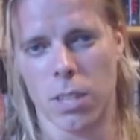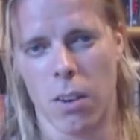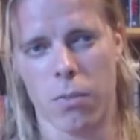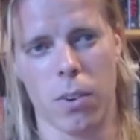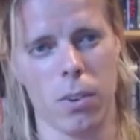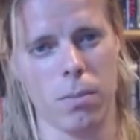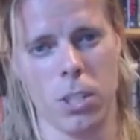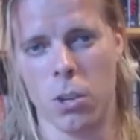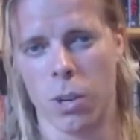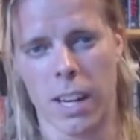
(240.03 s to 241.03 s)
to himself,
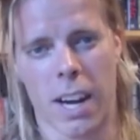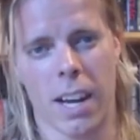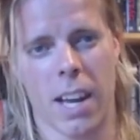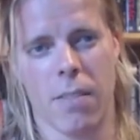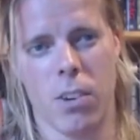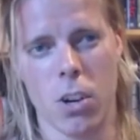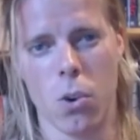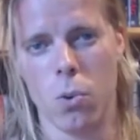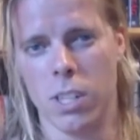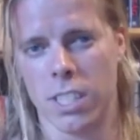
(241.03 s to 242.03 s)
you know what, I have
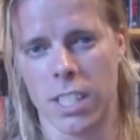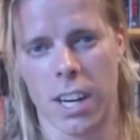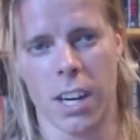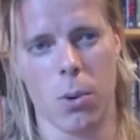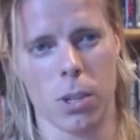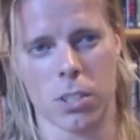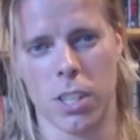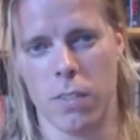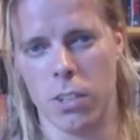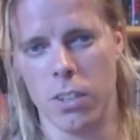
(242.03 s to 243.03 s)
no desire
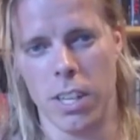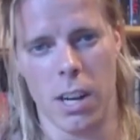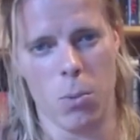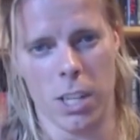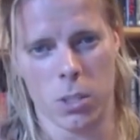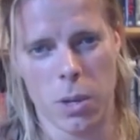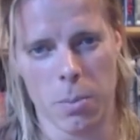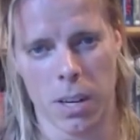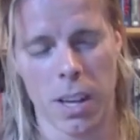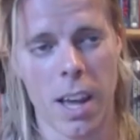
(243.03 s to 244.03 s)
whatsoever to deal with these
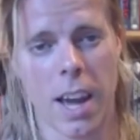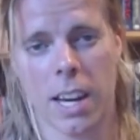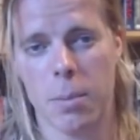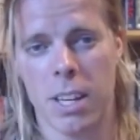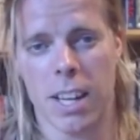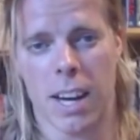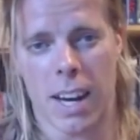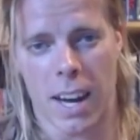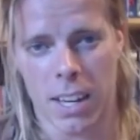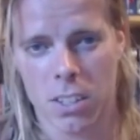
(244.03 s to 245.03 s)
women. And I mean,
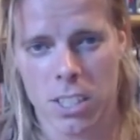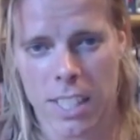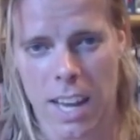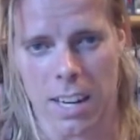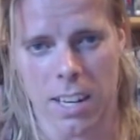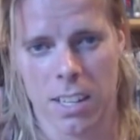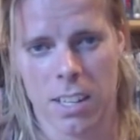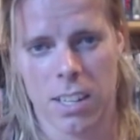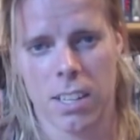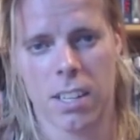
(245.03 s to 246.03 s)
I understand
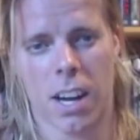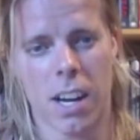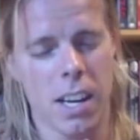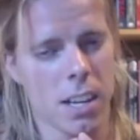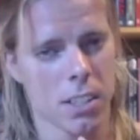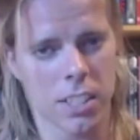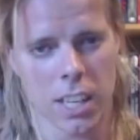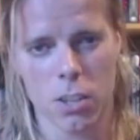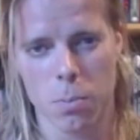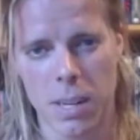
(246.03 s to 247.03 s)

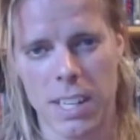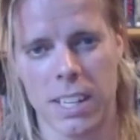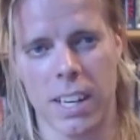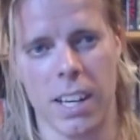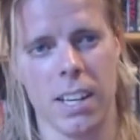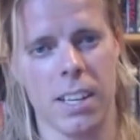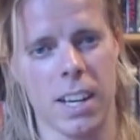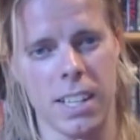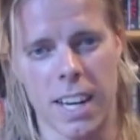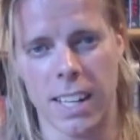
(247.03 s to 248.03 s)
completely
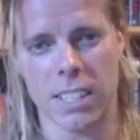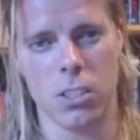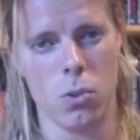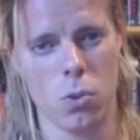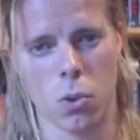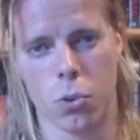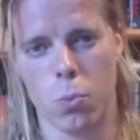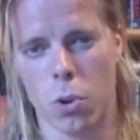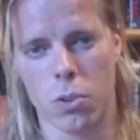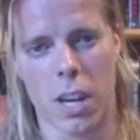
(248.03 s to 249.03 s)
that guys do
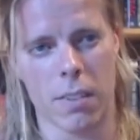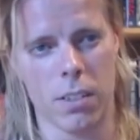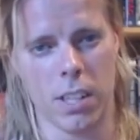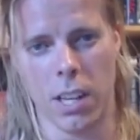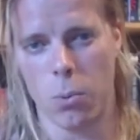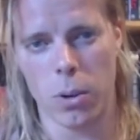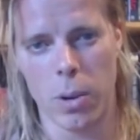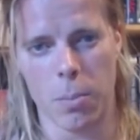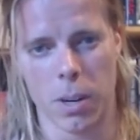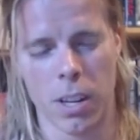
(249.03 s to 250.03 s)
not want to have to deal with
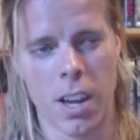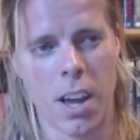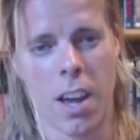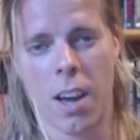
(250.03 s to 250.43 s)
women.